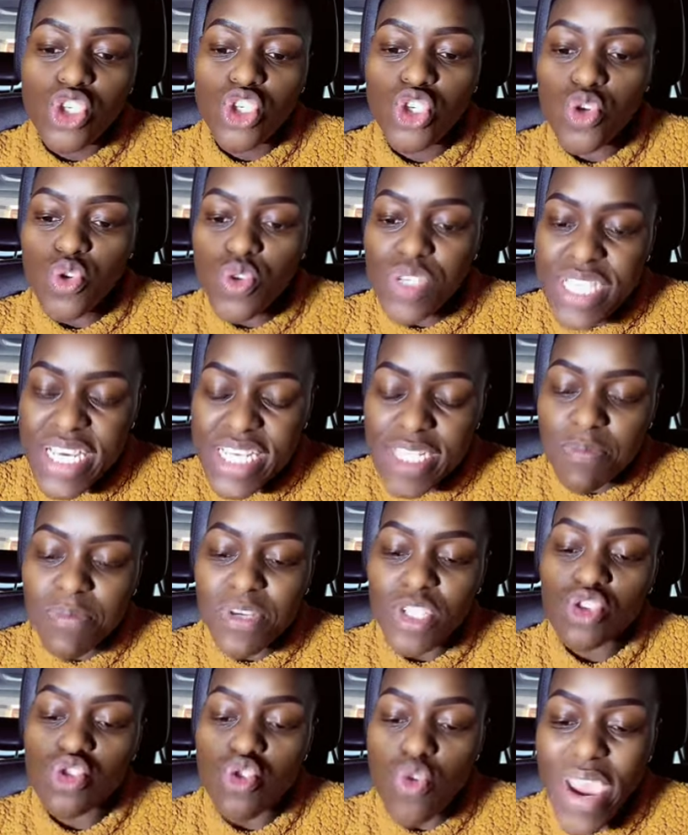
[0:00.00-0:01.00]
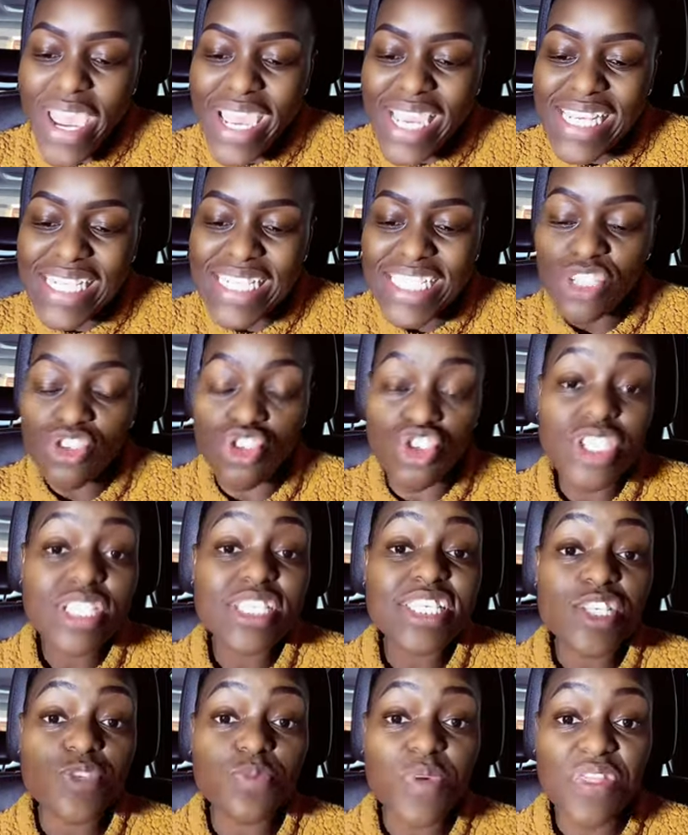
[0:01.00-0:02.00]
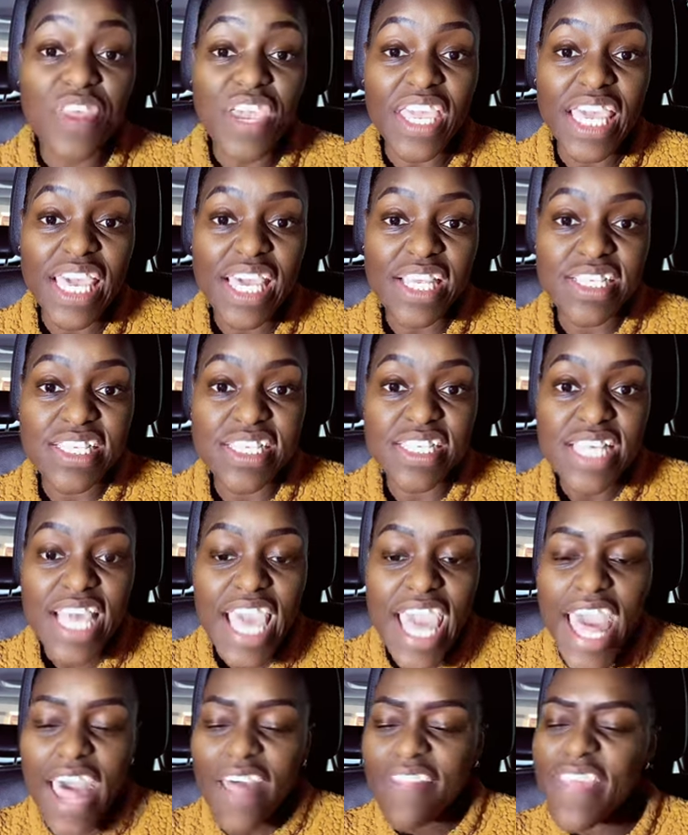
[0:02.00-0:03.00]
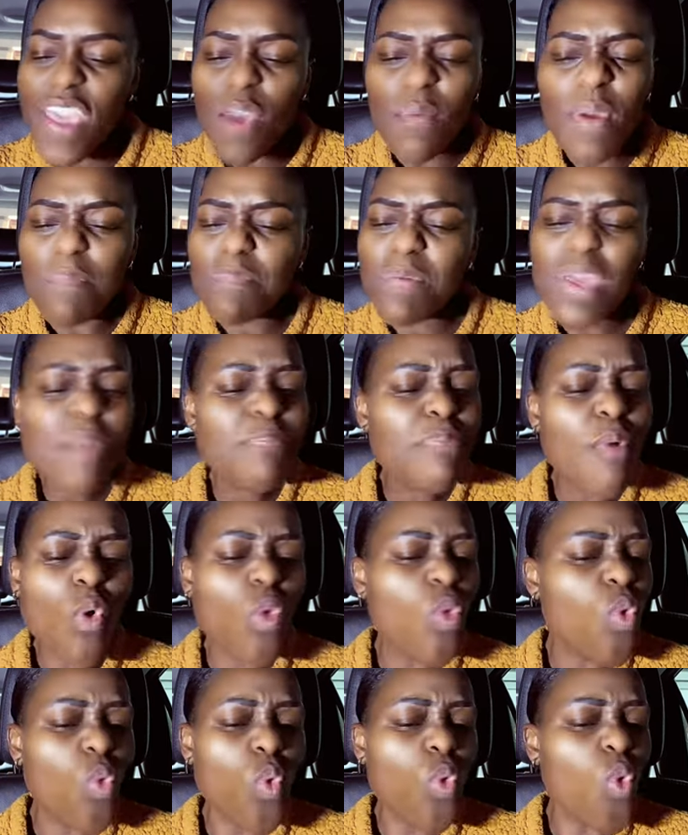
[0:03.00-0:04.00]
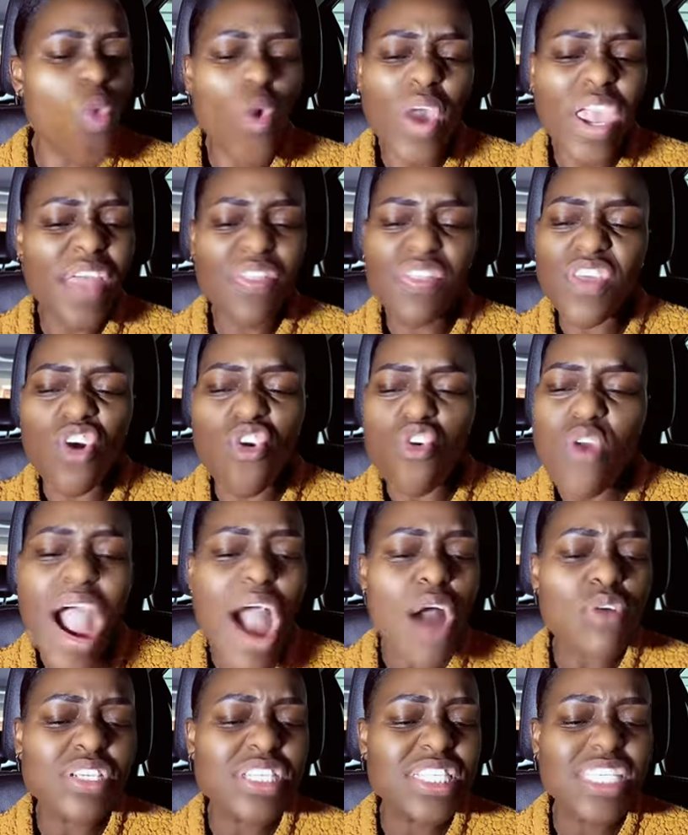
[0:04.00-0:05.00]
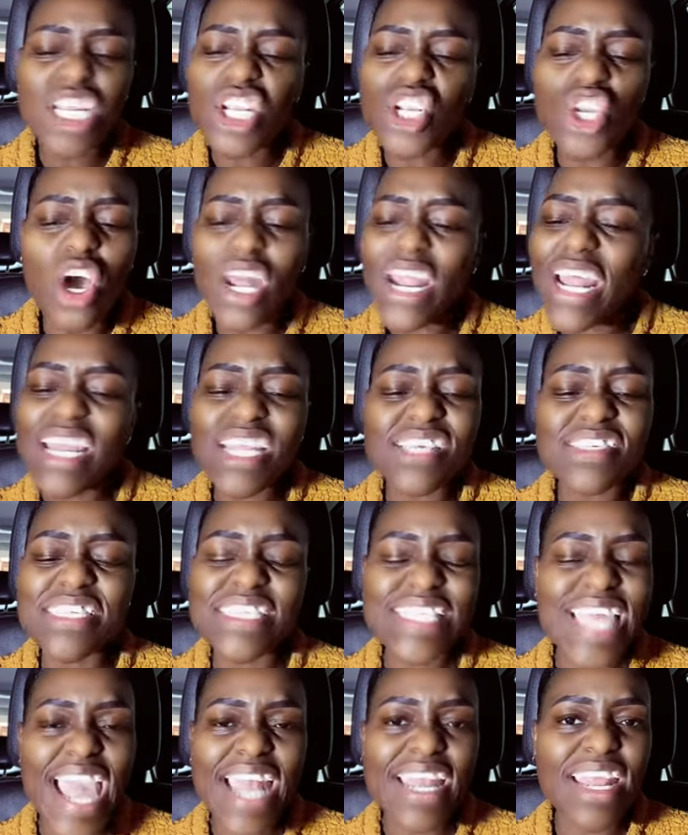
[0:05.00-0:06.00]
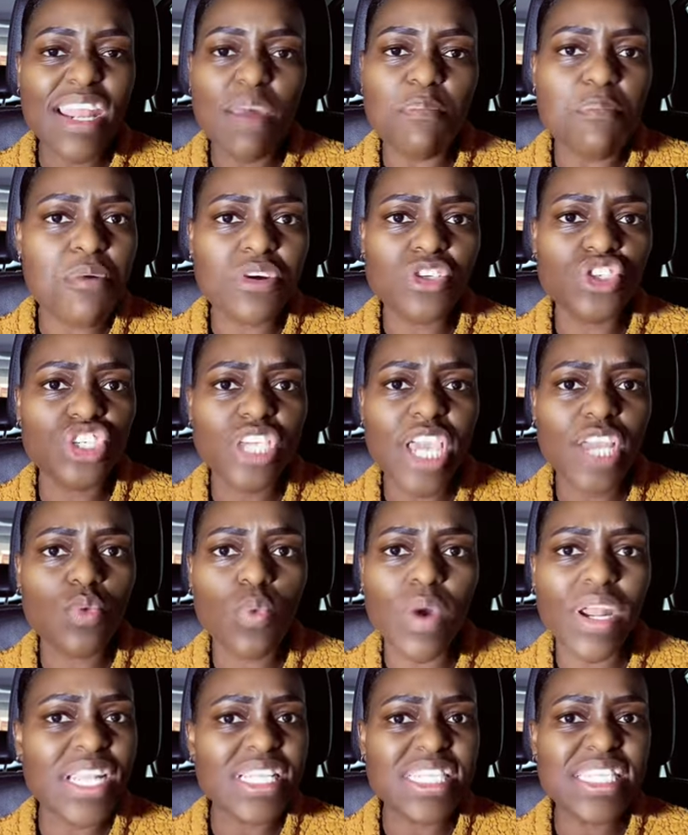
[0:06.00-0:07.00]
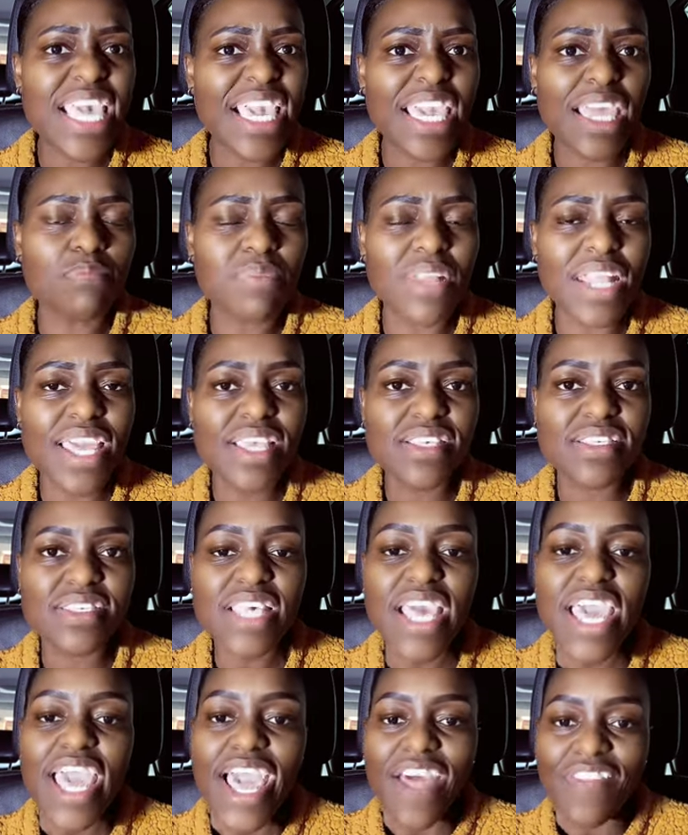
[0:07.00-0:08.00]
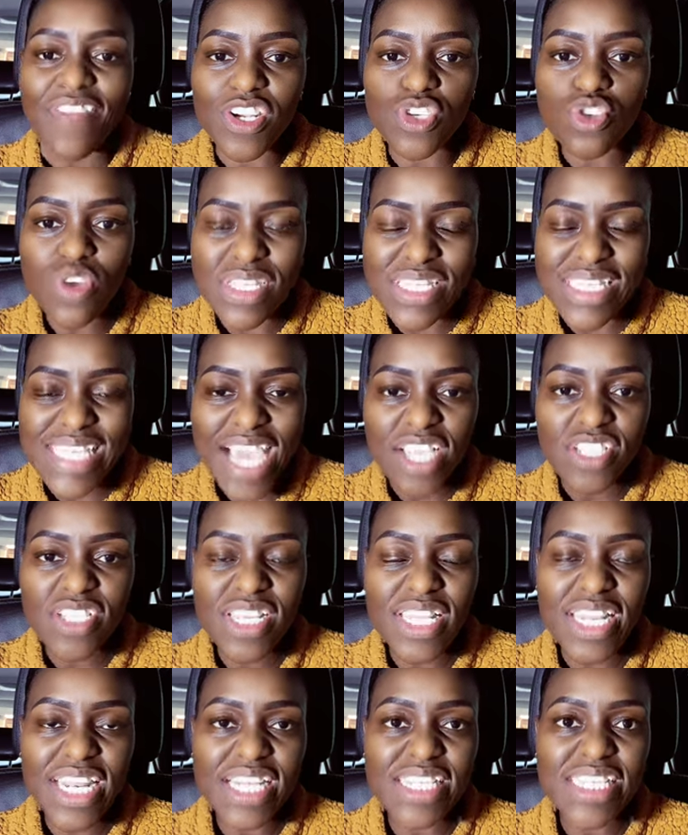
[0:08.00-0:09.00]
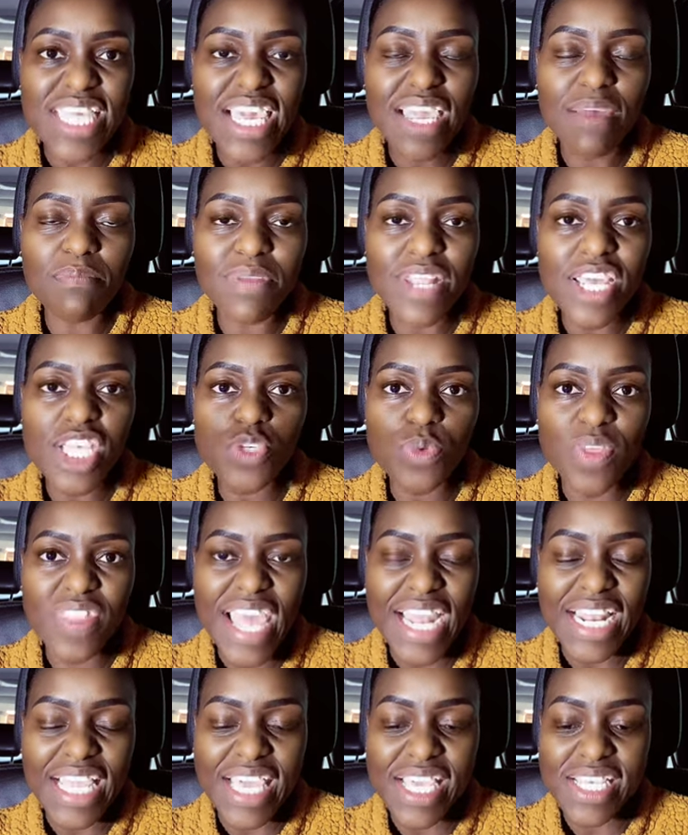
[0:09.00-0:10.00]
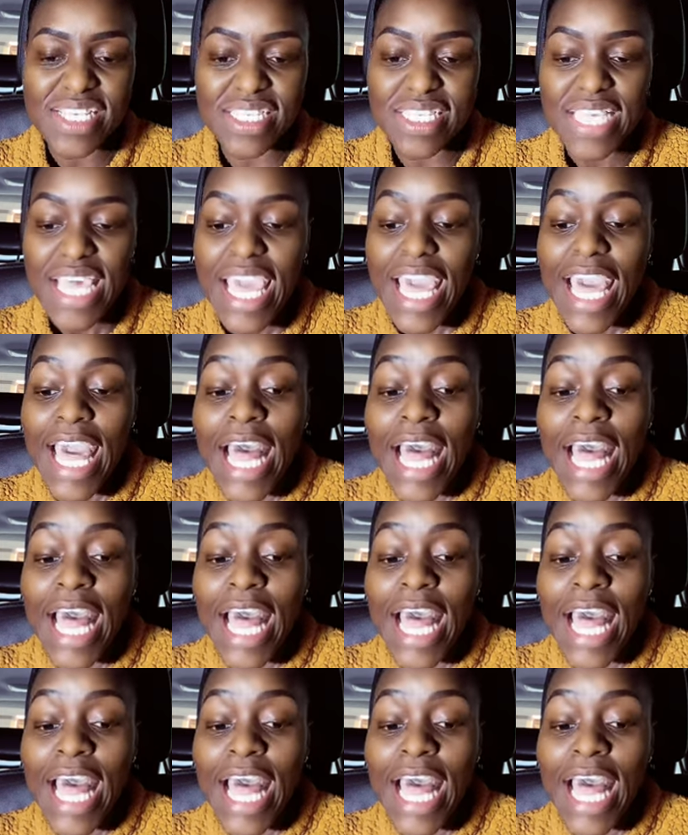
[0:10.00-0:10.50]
Judas betrayed Jesus with a kiss. There were people who in the crowd did not understand and appreciate what had taken place, the transaction that had taken place with that kiss.